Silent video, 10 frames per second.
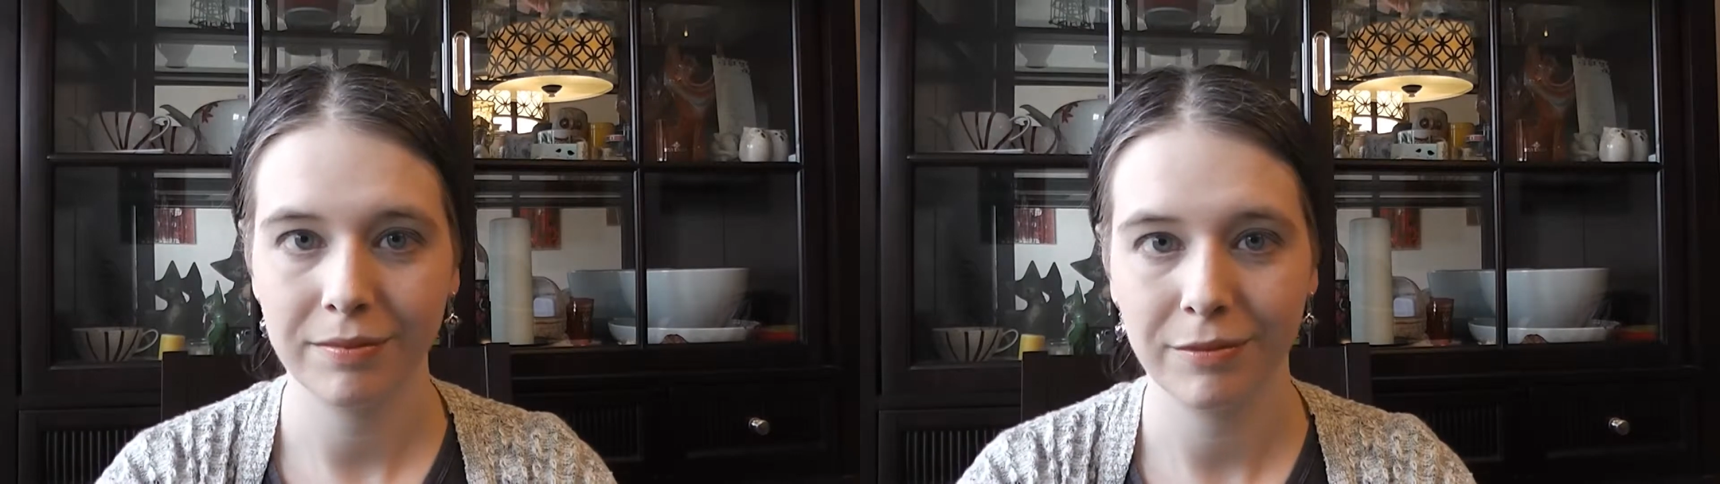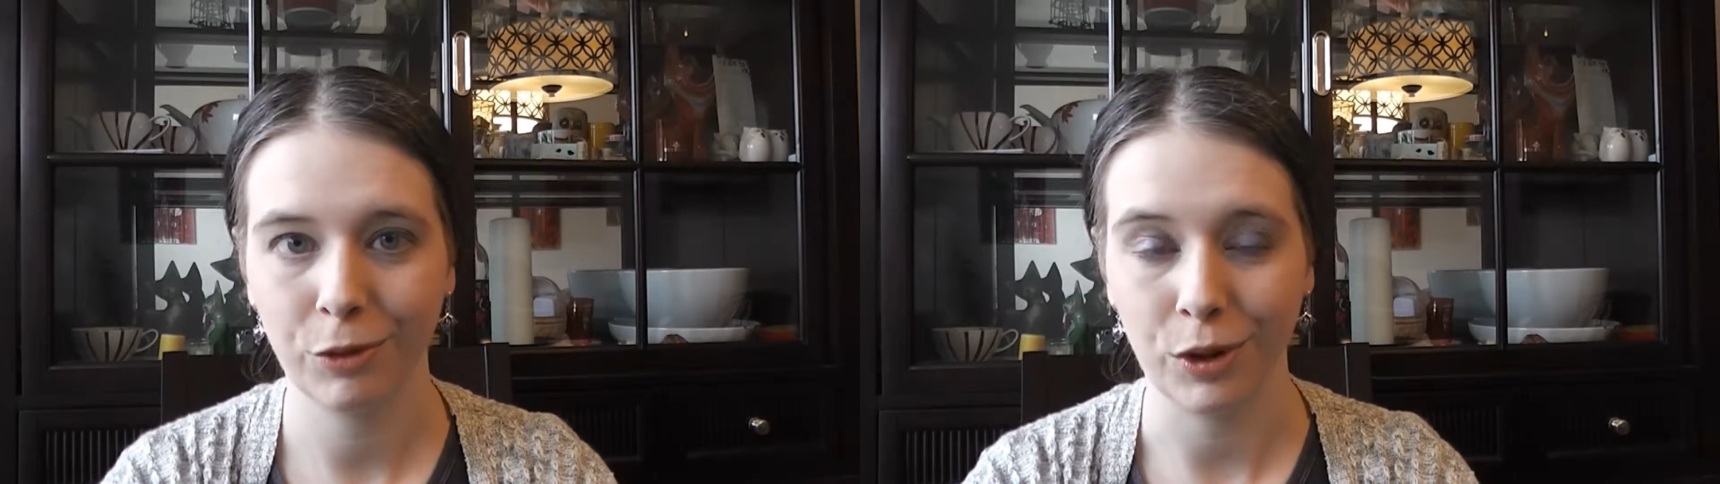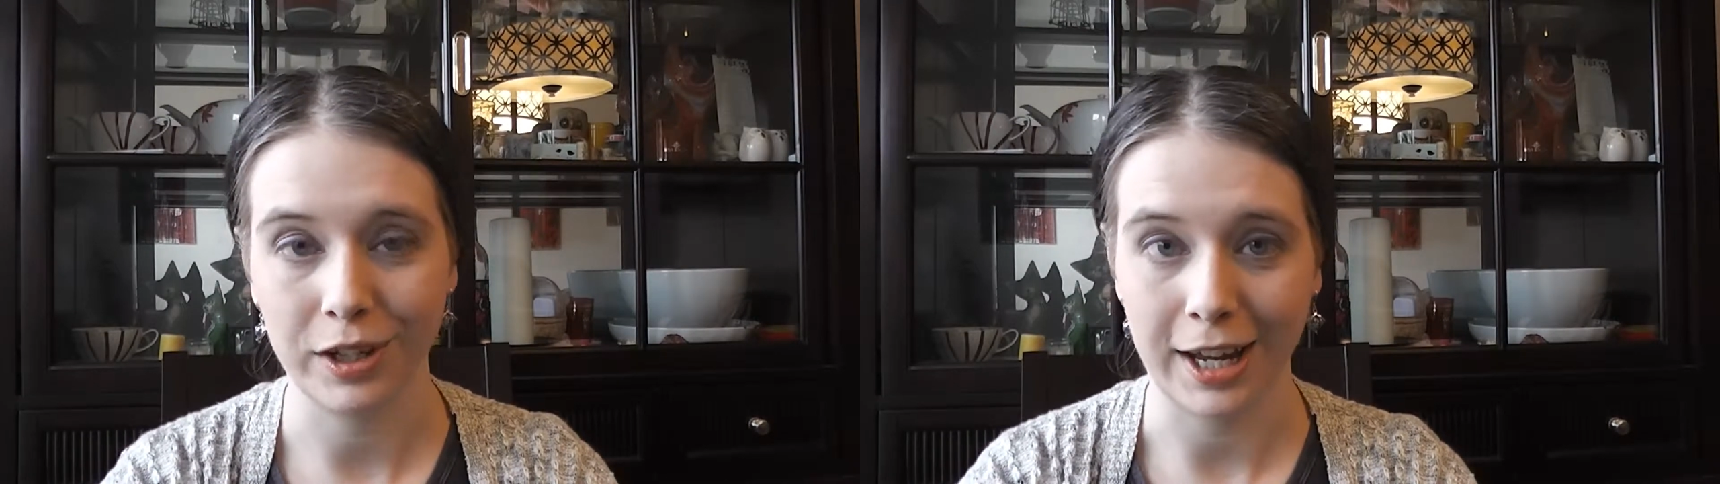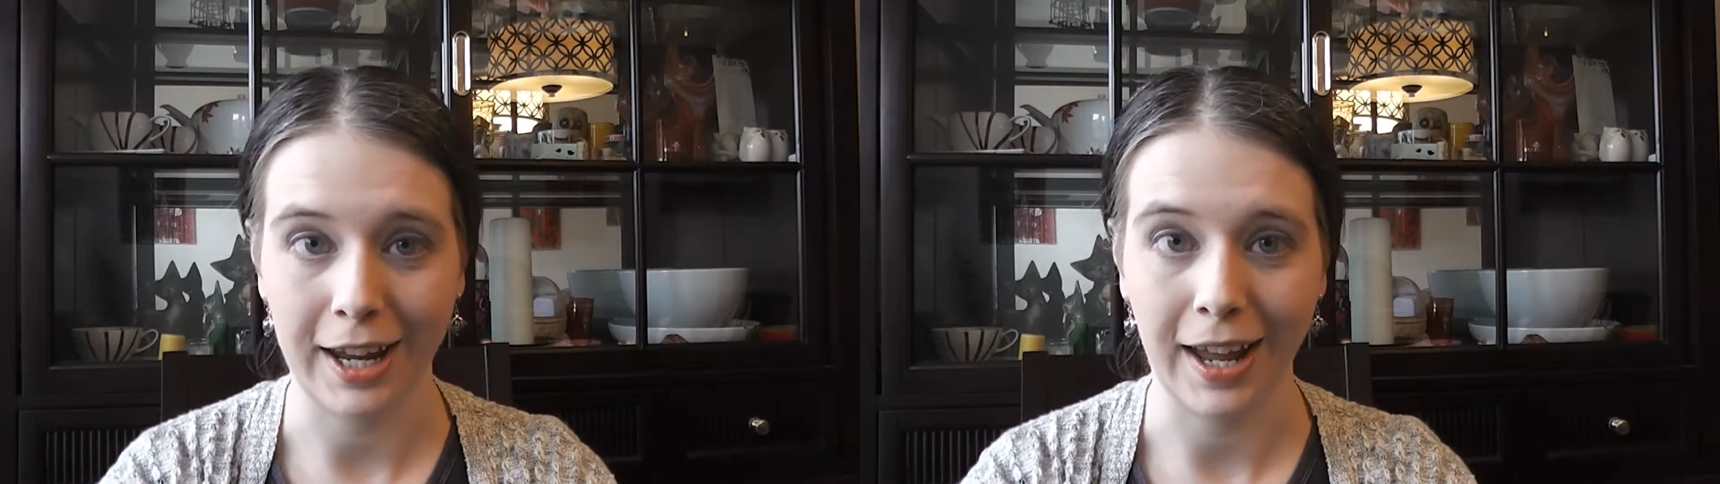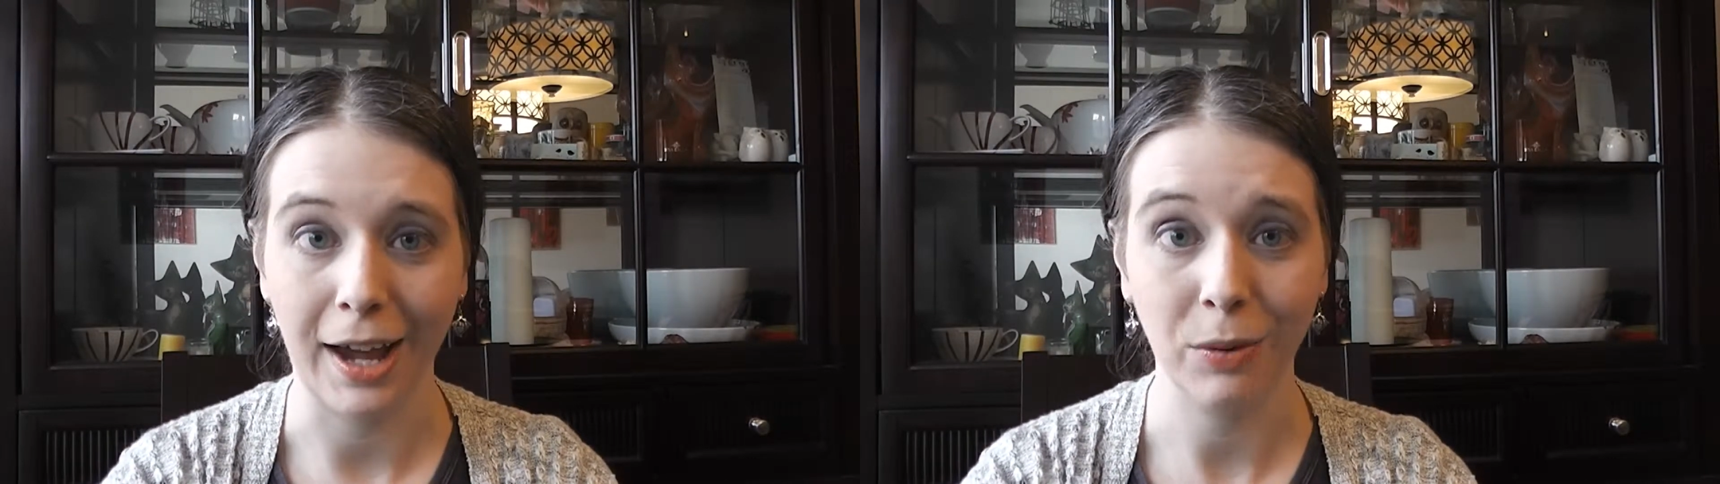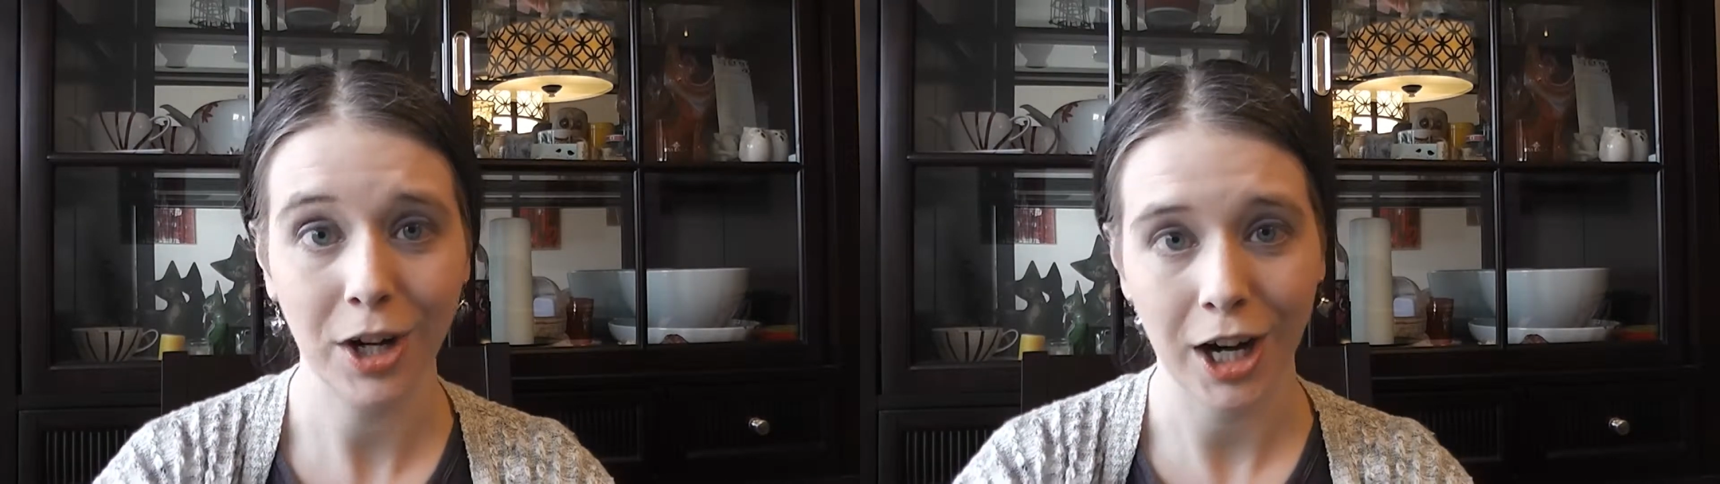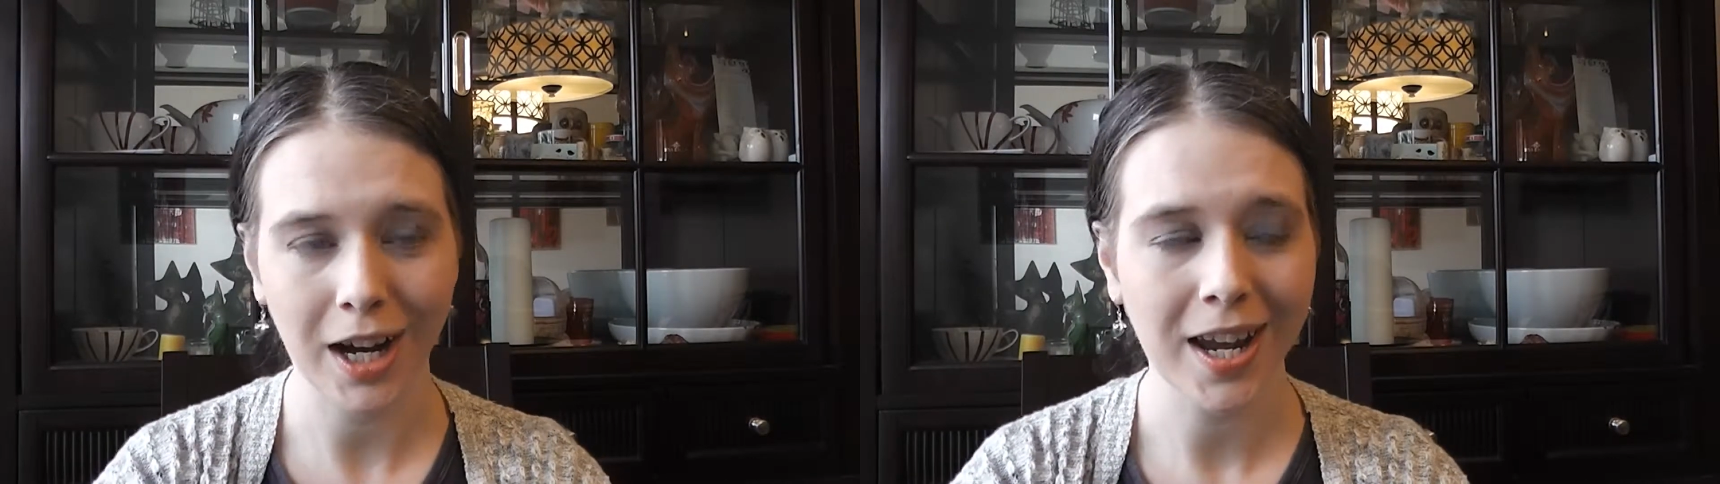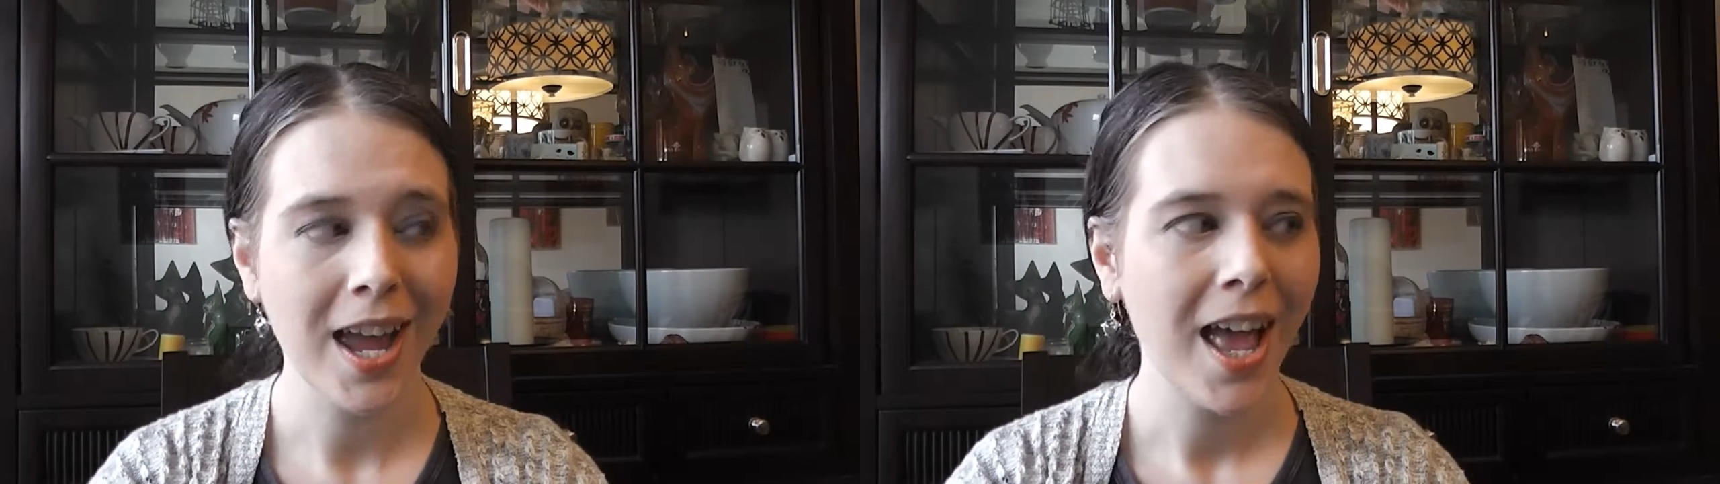for the day at
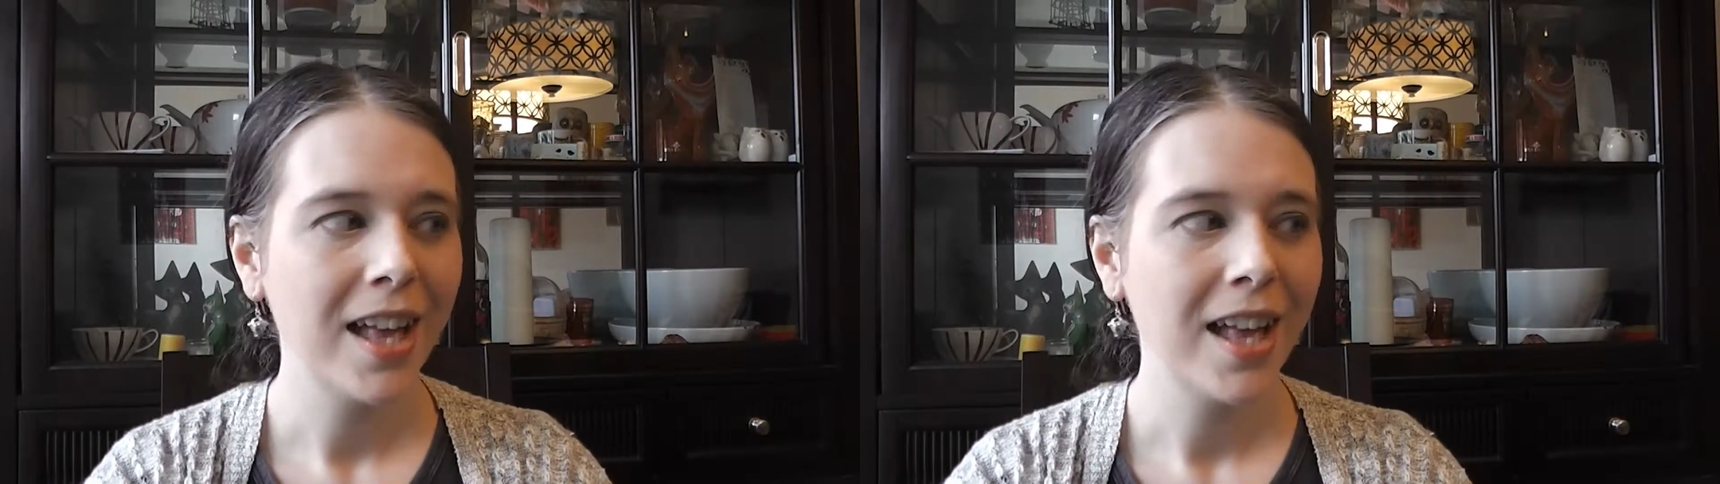work.